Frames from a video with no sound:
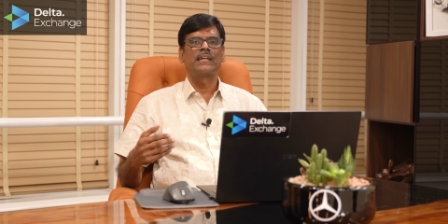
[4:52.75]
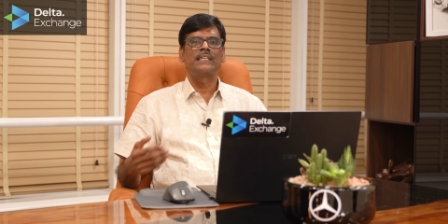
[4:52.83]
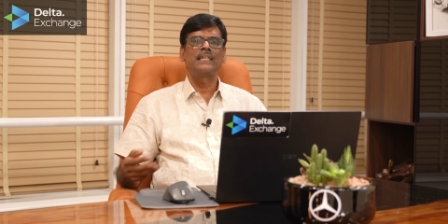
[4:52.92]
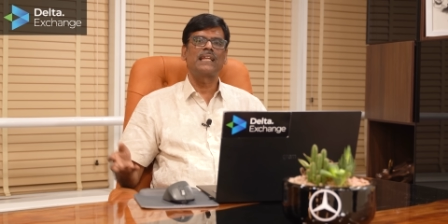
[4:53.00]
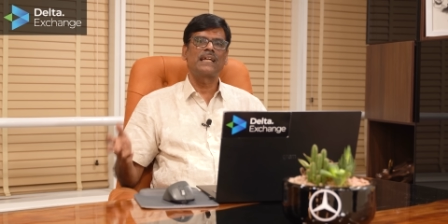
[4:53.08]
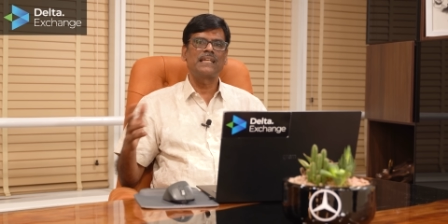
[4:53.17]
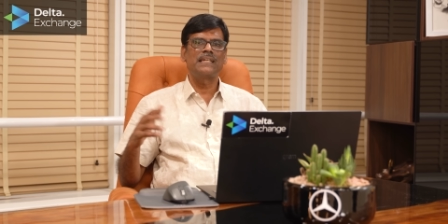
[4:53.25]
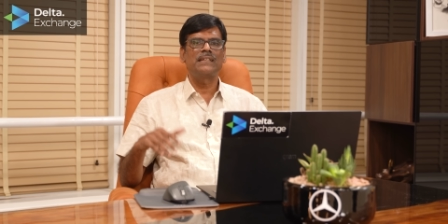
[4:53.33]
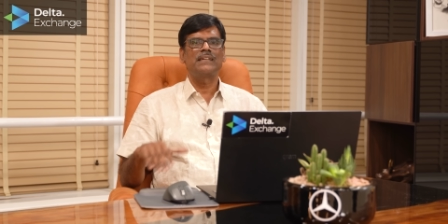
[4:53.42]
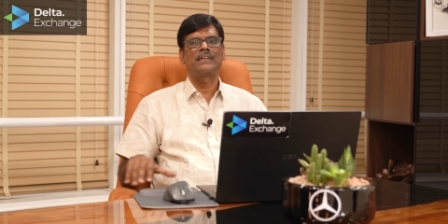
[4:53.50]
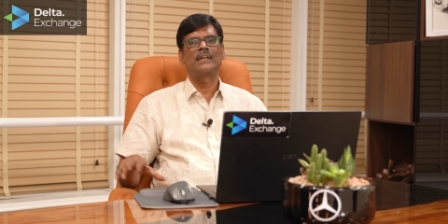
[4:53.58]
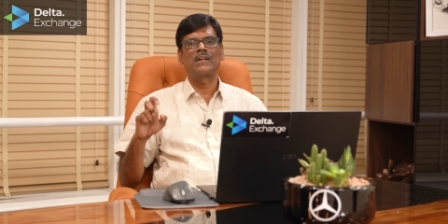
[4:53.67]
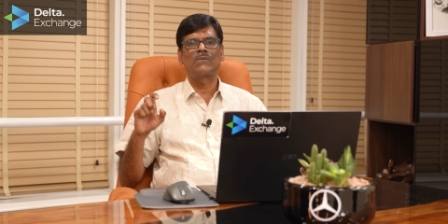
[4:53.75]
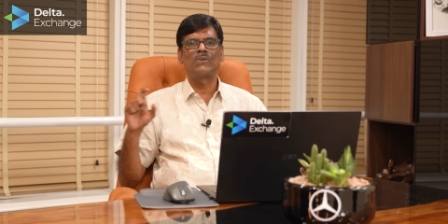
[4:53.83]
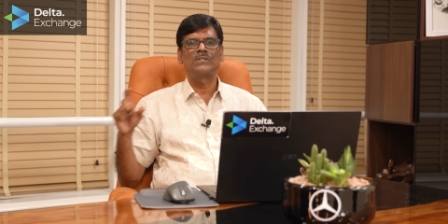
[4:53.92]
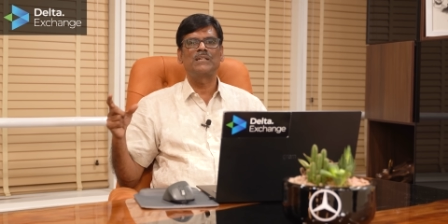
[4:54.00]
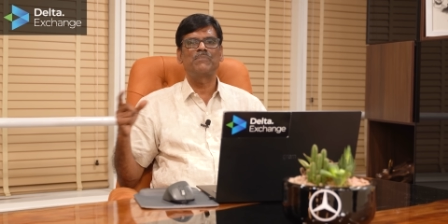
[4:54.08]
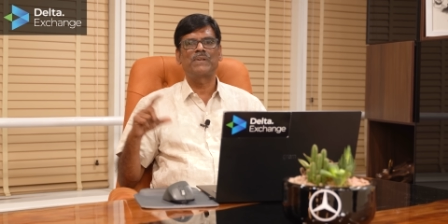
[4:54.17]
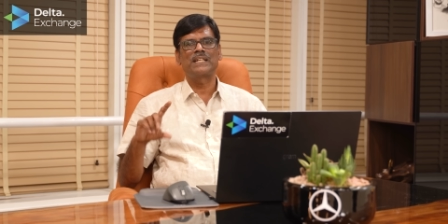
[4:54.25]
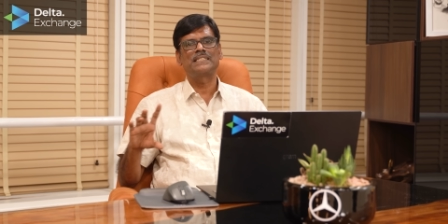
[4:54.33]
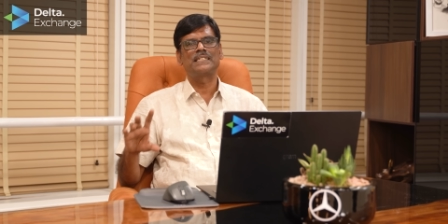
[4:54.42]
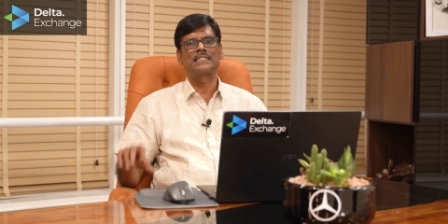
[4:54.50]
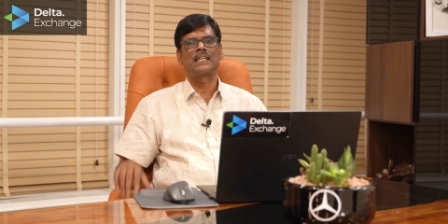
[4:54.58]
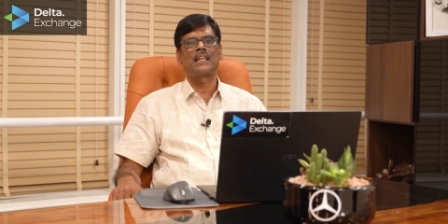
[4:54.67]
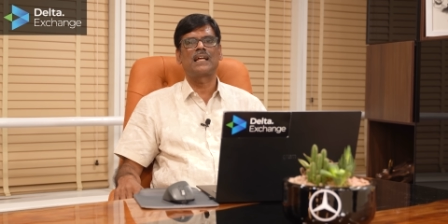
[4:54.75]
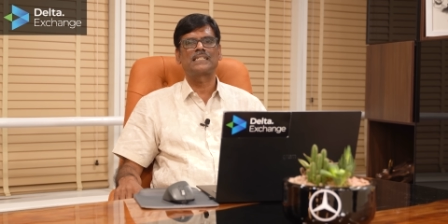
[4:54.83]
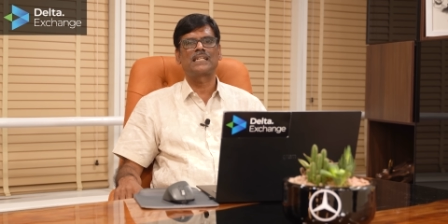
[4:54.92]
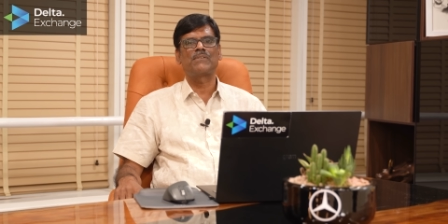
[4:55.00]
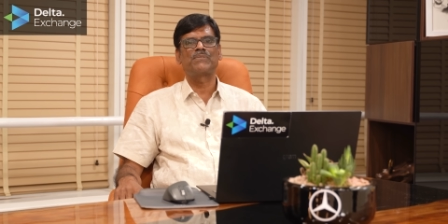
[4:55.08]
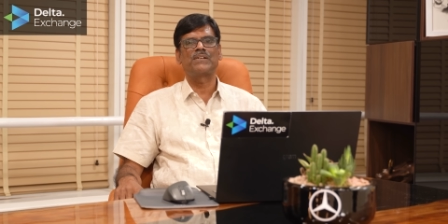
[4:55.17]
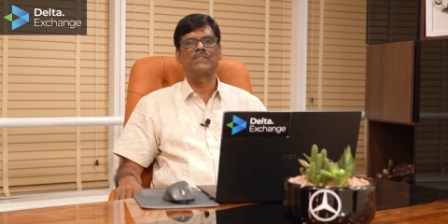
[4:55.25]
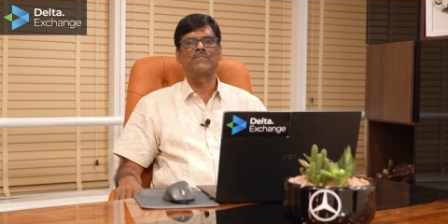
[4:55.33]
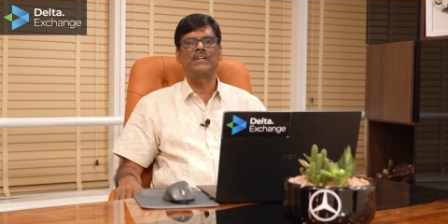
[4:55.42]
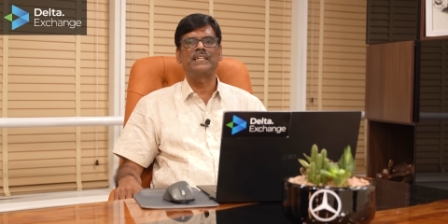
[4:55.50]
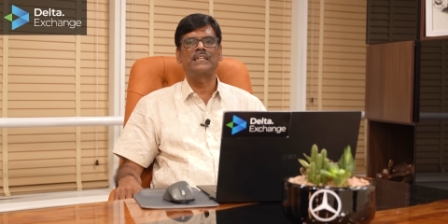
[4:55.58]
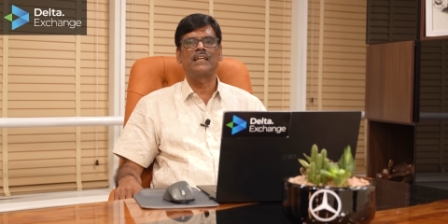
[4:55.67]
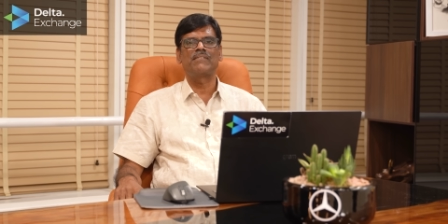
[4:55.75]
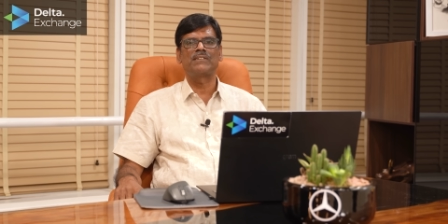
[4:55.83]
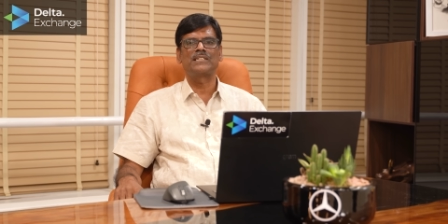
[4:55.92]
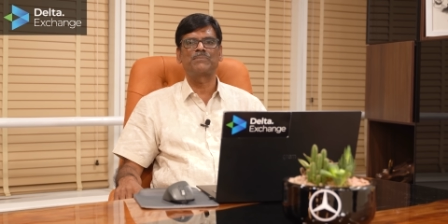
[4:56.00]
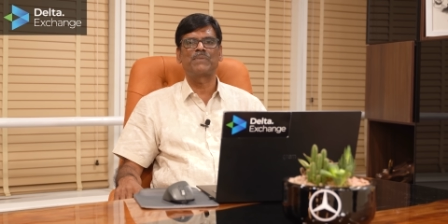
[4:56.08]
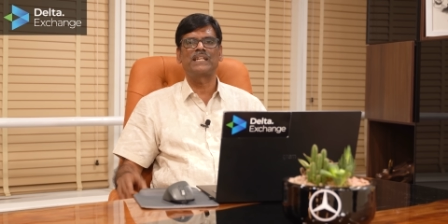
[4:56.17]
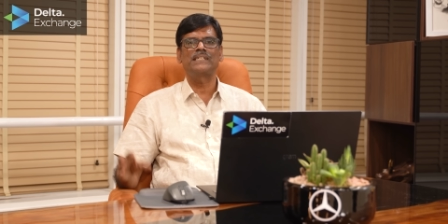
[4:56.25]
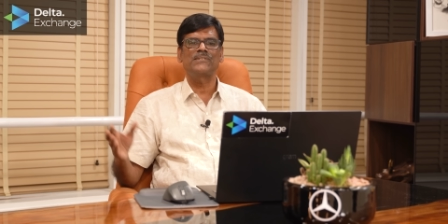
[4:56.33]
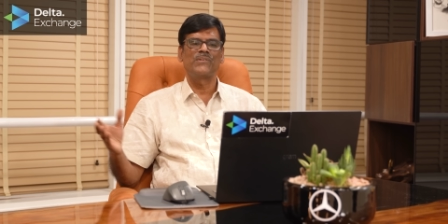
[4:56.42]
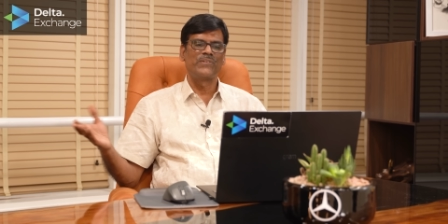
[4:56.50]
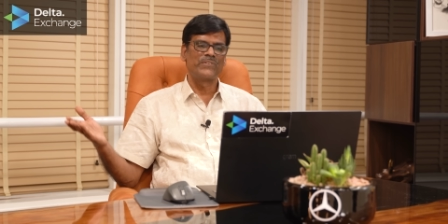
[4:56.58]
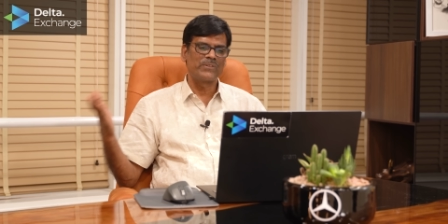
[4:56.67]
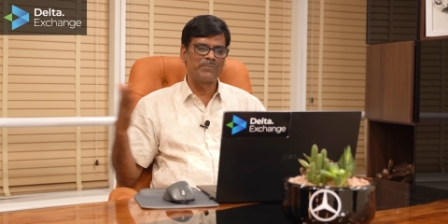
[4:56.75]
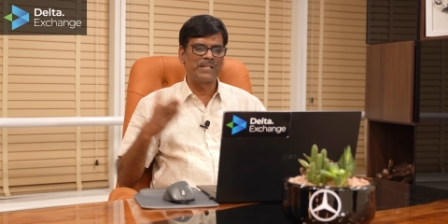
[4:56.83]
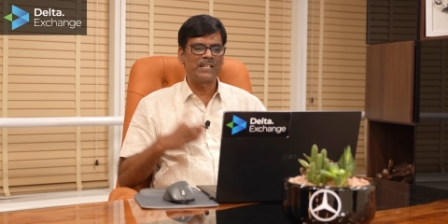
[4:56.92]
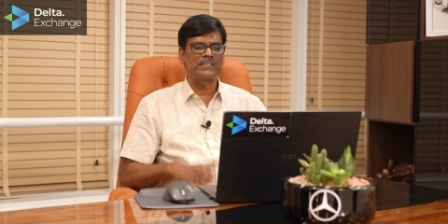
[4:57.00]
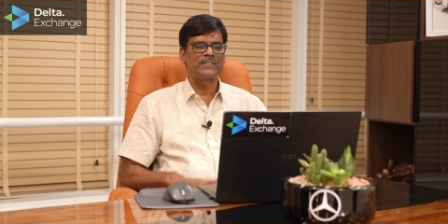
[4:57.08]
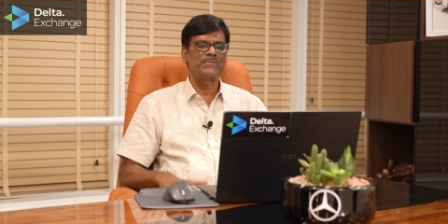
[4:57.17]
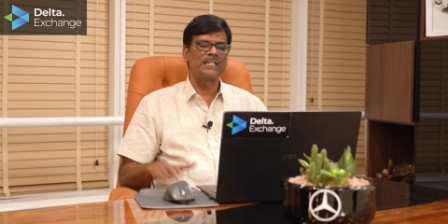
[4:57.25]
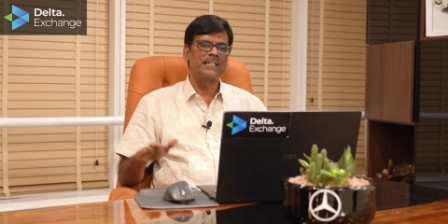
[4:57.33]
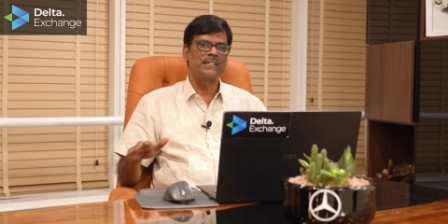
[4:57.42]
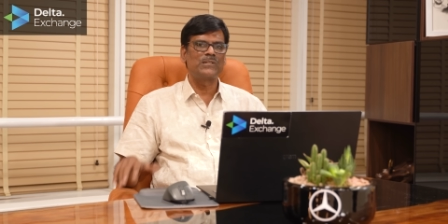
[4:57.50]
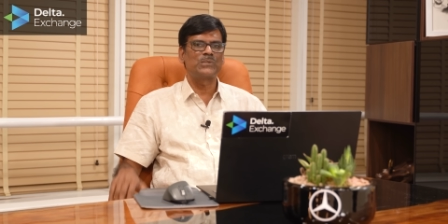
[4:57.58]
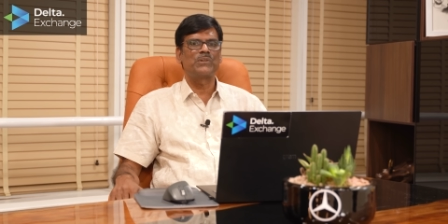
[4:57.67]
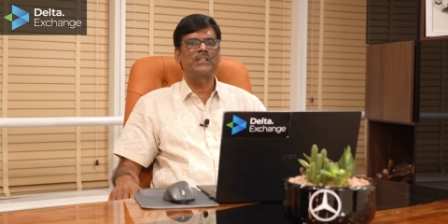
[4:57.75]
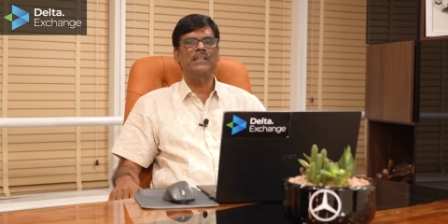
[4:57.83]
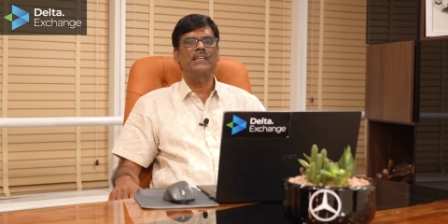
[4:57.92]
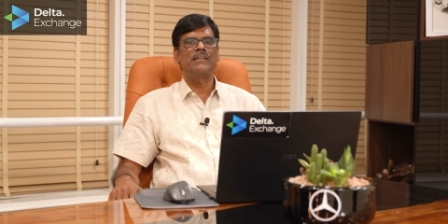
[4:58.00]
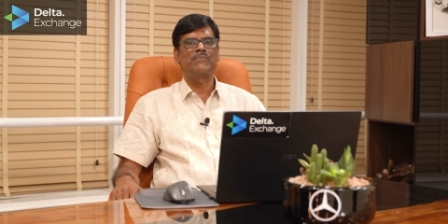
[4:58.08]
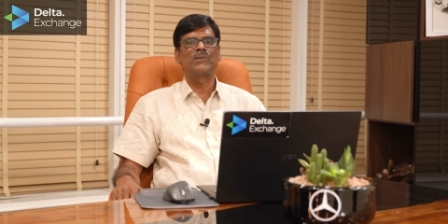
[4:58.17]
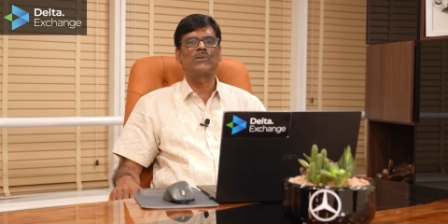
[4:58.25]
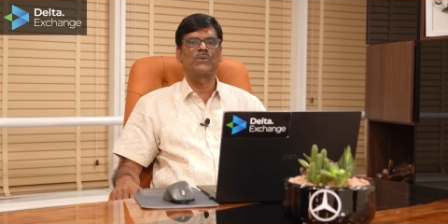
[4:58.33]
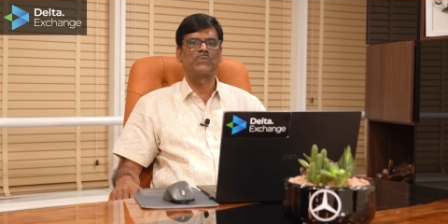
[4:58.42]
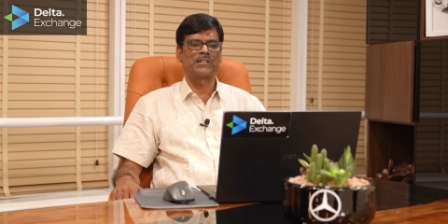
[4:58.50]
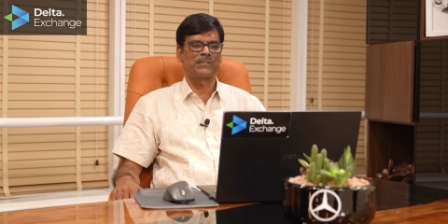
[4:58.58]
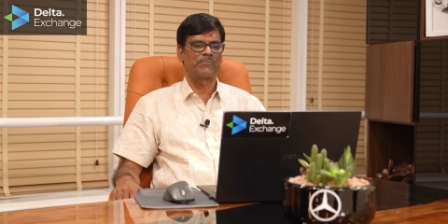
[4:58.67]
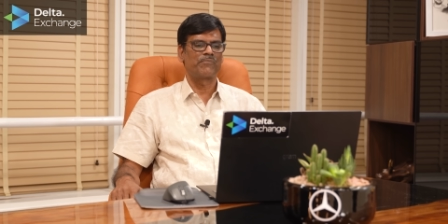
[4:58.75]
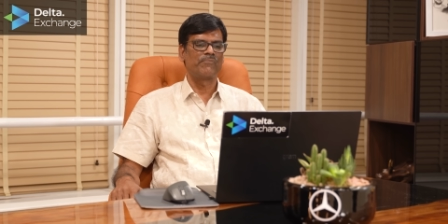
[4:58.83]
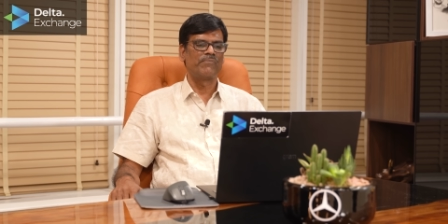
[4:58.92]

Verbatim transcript: Then again, the closing price is the last half an hour weighted average price. So because of that, it is showing even lower.